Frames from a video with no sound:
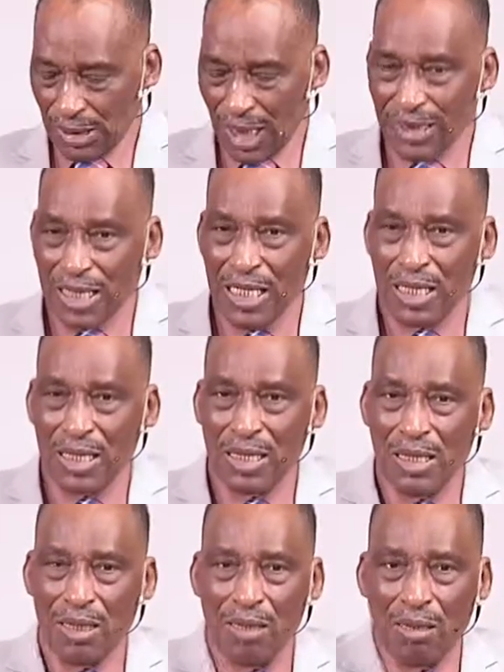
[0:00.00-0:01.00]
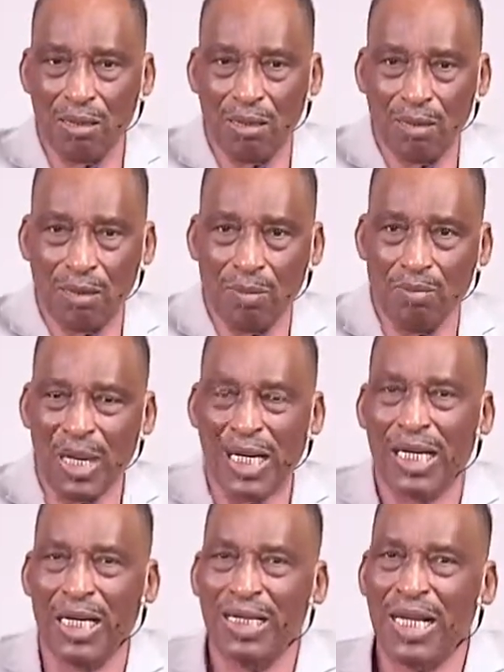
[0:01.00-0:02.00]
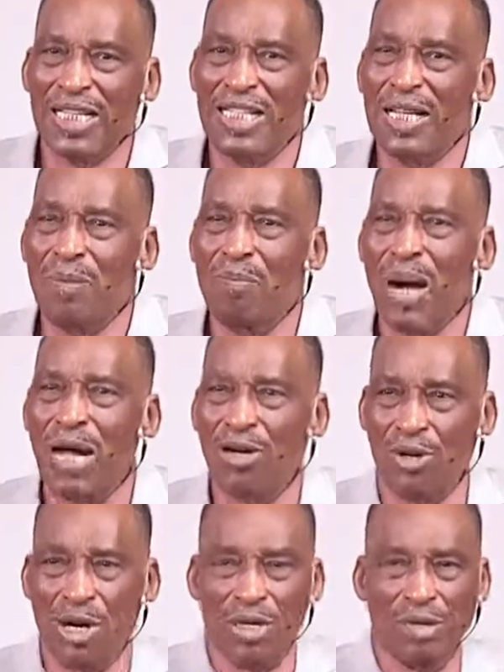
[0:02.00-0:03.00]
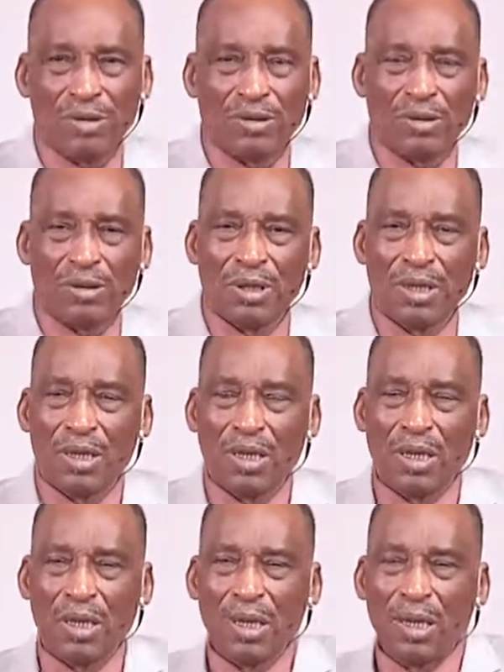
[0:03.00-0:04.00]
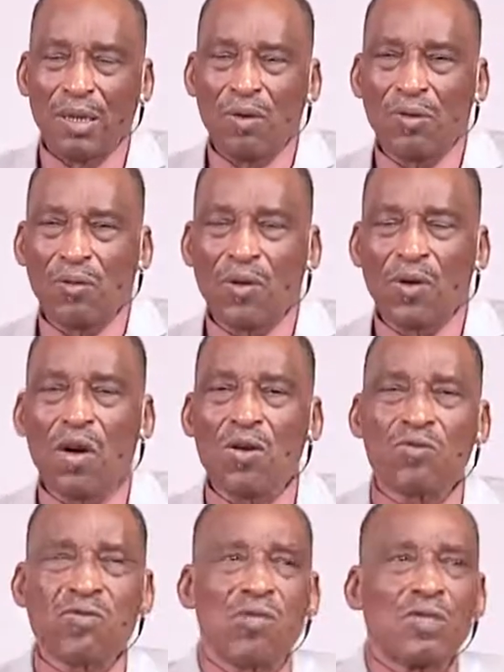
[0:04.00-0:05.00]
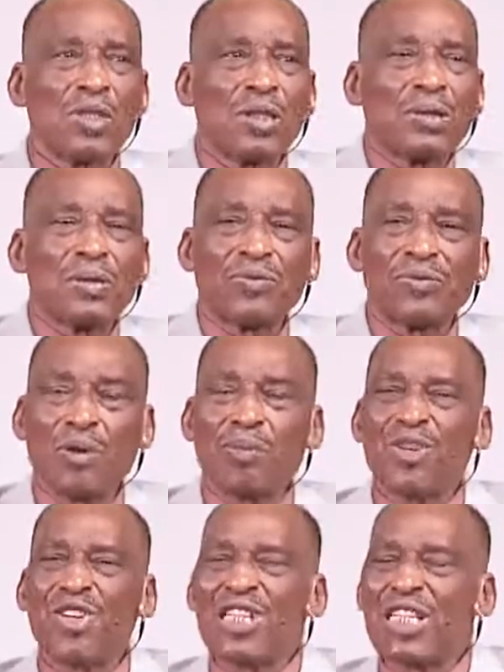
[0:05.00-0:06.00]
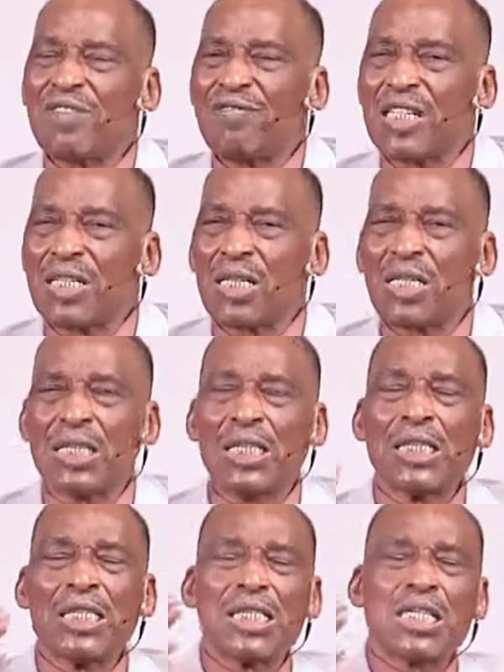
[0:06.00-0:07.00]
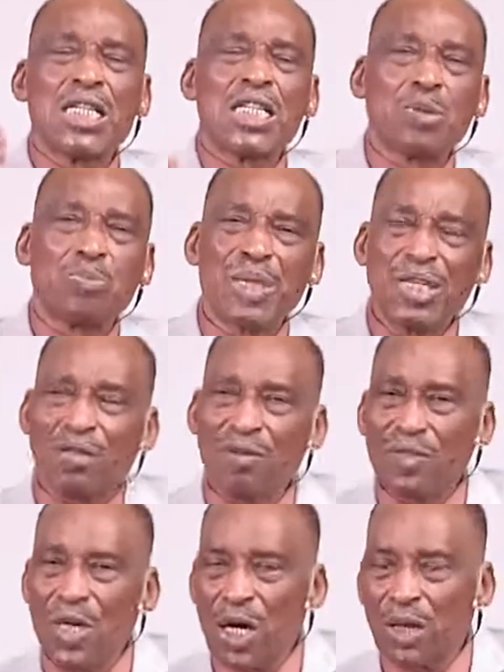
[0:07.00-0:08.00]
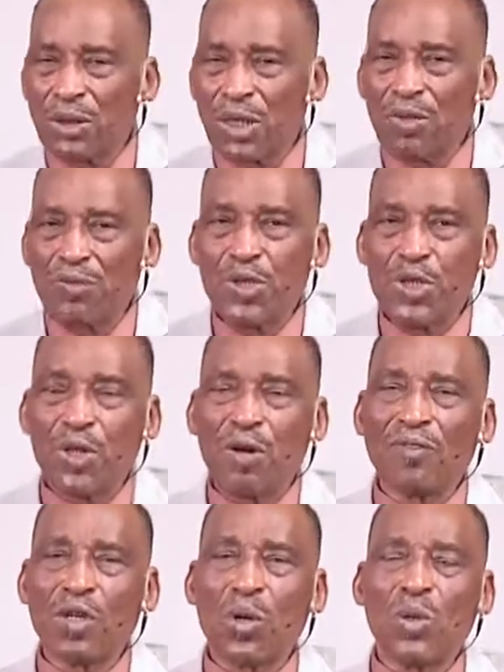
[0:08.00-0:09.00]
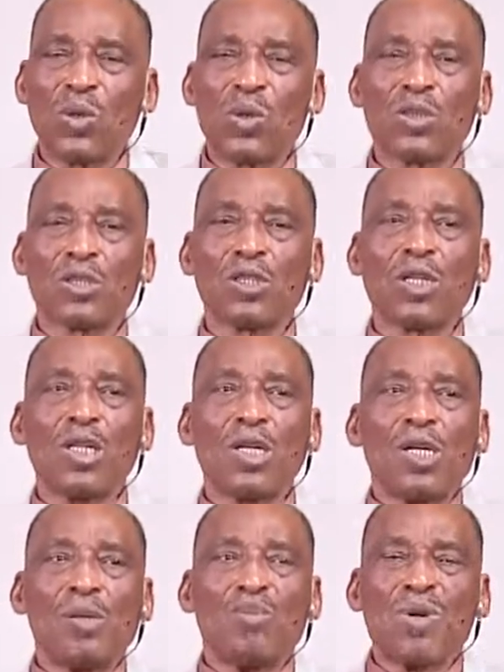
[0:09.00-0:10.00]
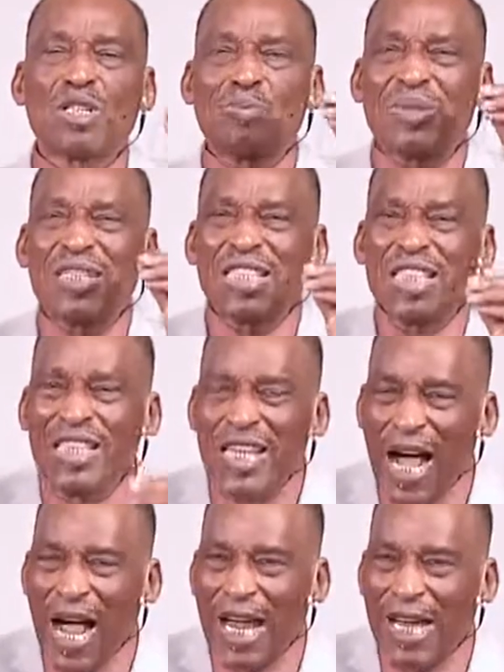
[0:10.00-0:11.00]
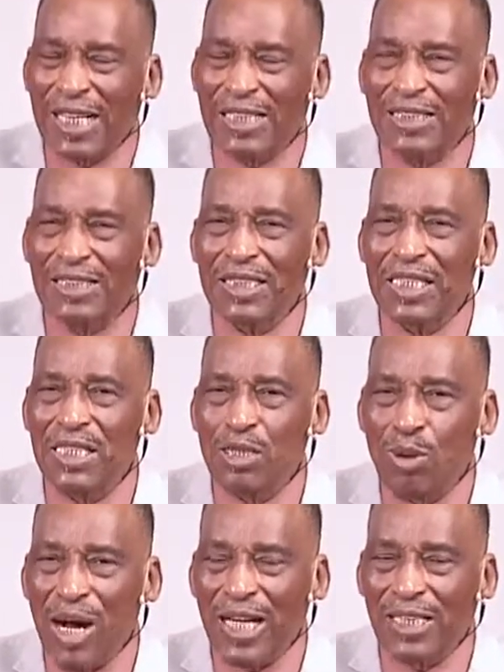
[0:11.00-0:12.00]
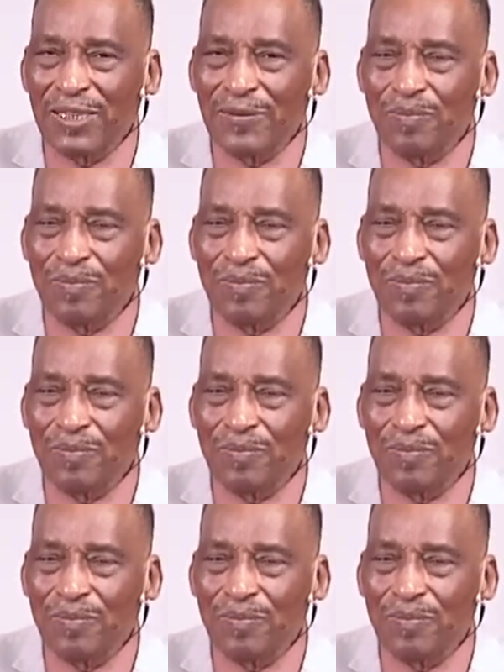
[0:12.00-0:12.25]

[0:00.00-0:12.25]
that is a barrier for us from receiving the Spirit of God, the effusion of the Holy Ghost, must be denied its right.